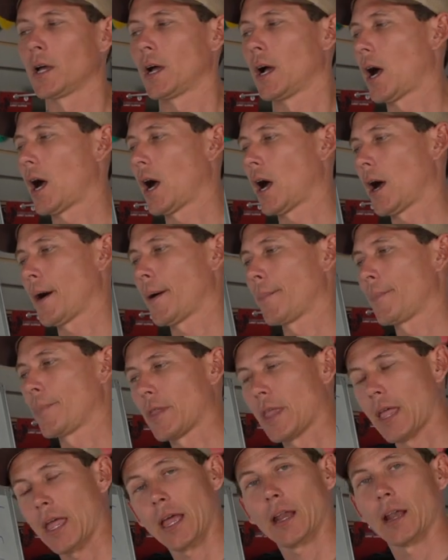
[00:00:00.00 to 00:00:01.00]
Um,
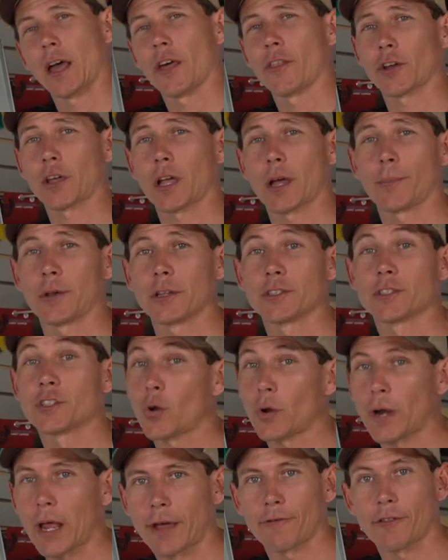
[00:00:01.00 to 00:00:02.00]
and other companies
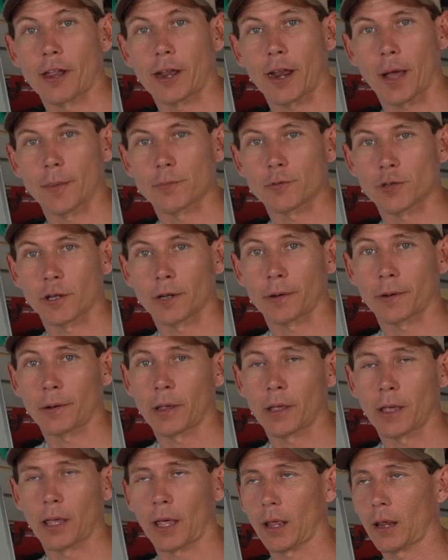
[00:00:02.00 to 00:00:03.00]
don't have that option.
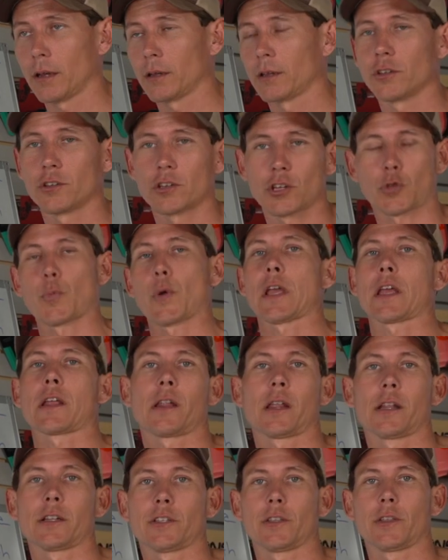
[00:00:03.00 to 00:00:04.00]
And you just bring it
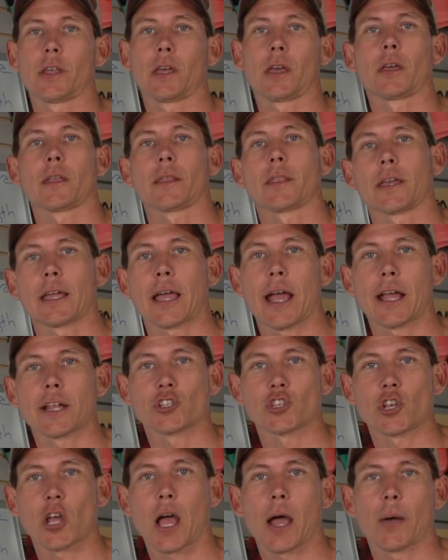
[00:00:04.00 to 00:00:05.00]
into the, the kite
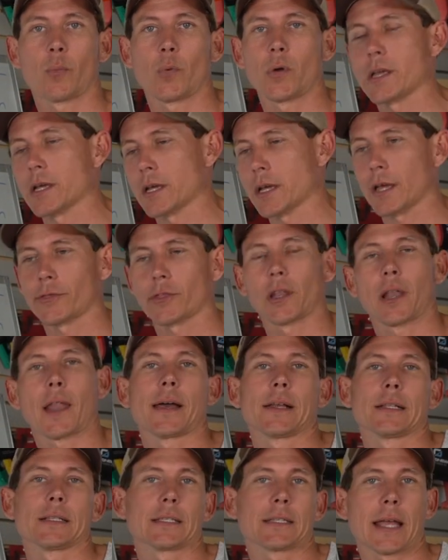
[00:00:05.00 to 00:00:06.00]
shop. We can cut the
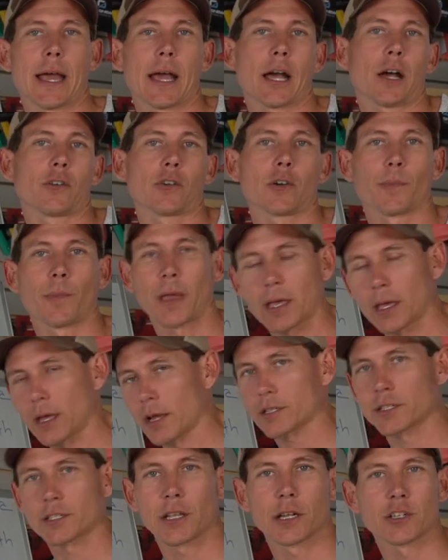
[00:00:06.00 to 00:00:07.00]
lines down or make
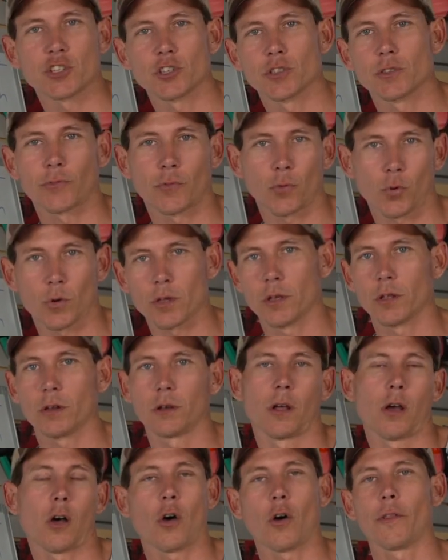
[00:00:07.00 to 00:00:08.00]
extensions for you and
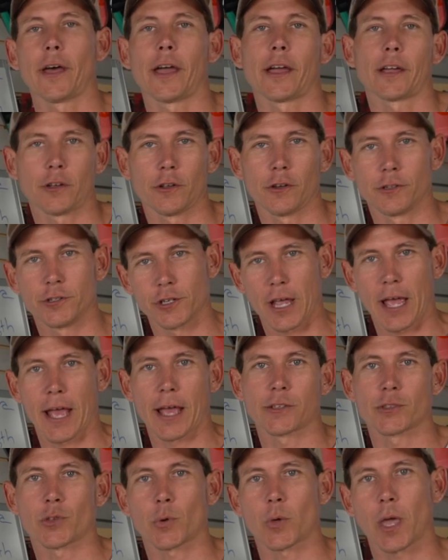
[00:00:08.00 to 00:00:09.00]
all that good
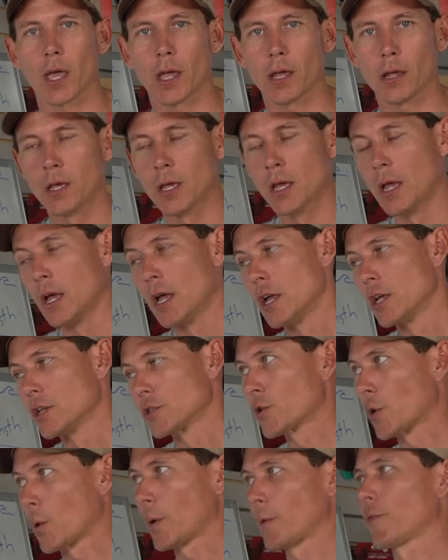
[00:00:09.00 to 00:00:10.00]
jazz, okay?
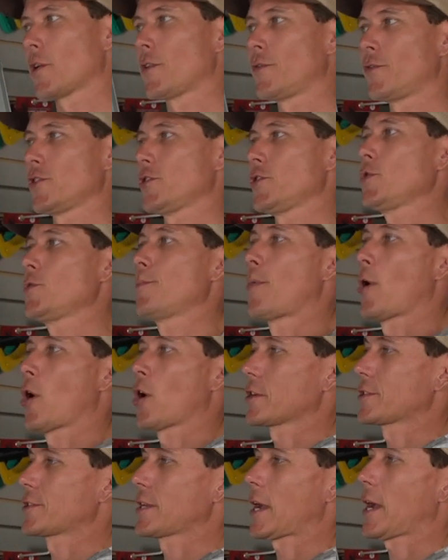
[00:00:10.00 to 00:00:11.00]
So in review,
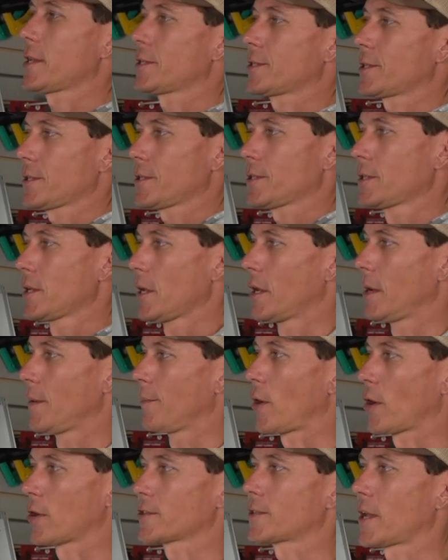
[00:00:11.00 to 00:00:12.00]
bar sizes.
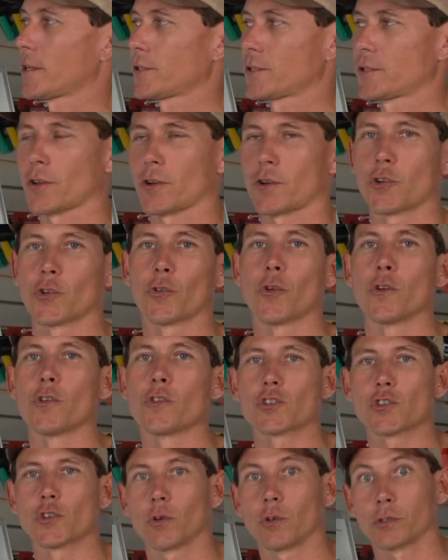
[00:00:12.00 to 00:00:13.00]
Bar sizes are
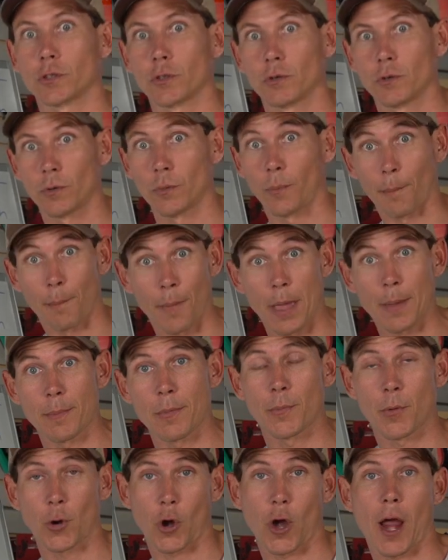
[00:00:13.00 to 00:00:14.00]
crucial to maybe
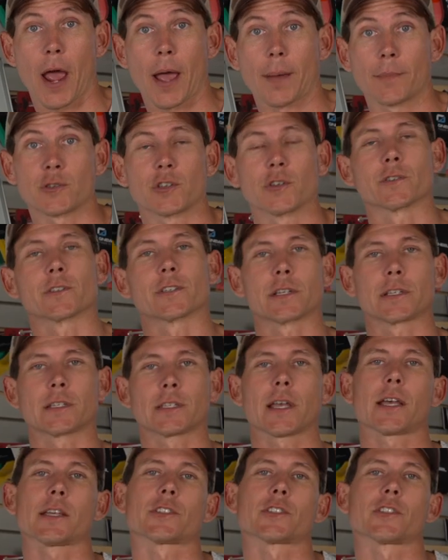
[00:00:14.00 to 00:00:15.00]
perhaps your
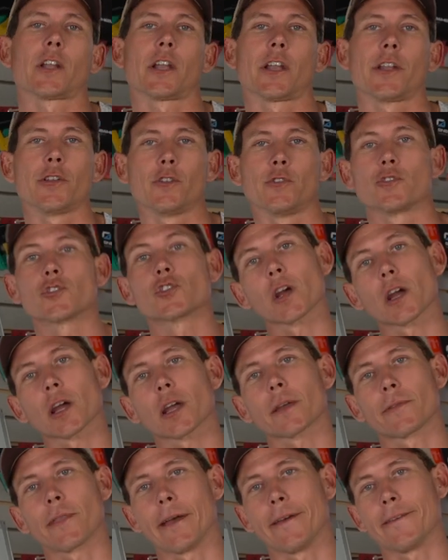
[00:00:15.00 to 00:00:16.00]
success on a new
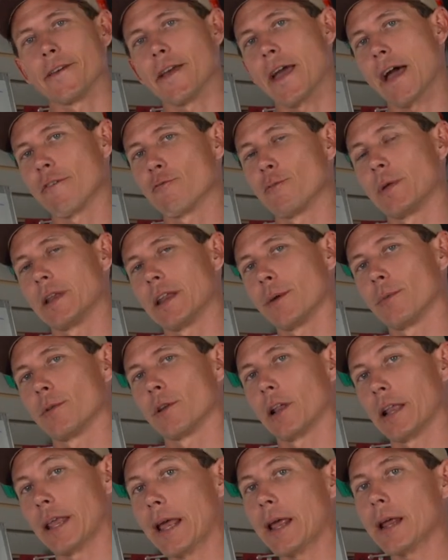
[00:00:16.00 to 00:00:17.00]
trick that you haven't been able to
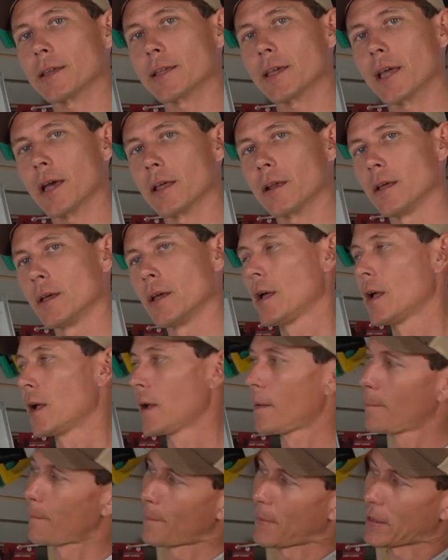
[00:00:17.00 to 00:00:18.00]
land yet.
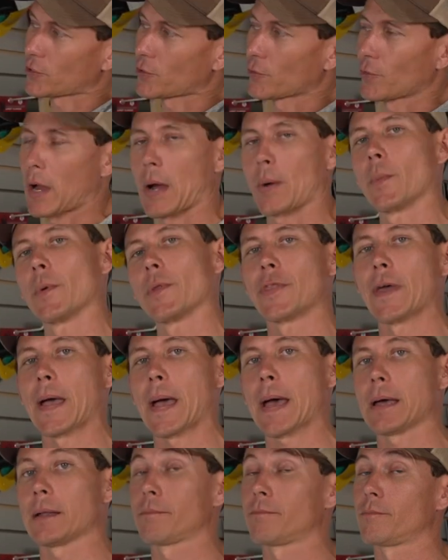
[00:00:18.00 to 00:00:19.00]
Mess around with
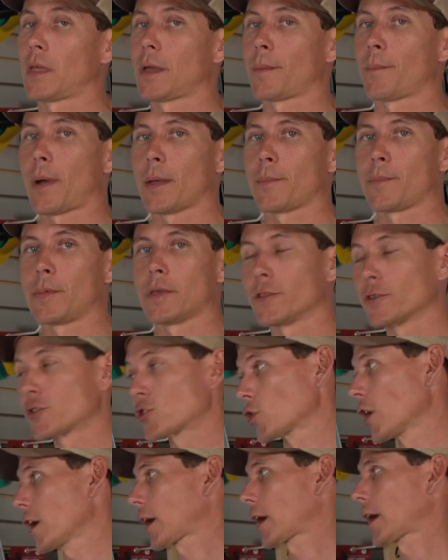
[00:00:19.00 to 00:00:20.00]
that. That might be the
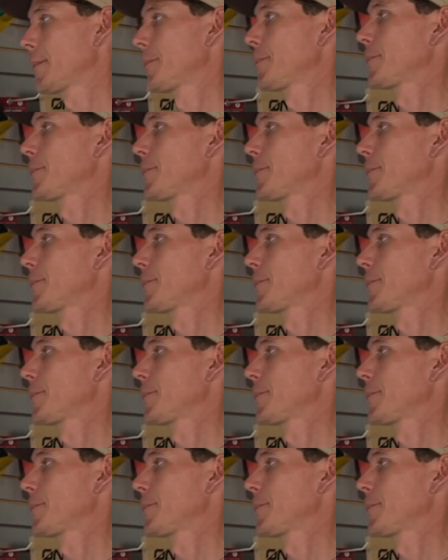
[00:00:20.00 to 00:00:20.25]
trick.